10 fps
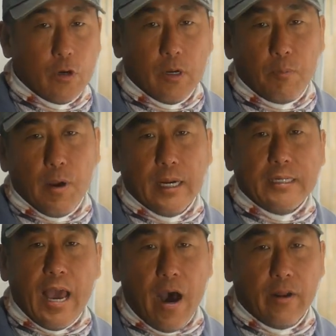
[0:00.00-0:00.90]
going to break
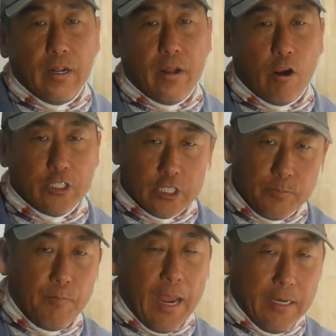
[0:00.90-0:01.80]
down and are
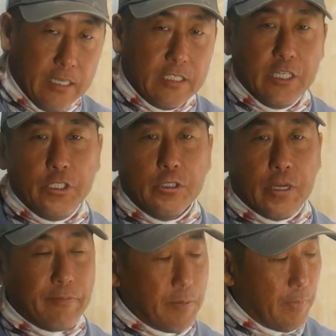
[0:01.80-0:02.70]
just maintenance issues
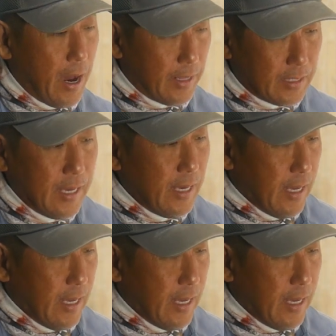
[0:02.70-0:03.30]
every month.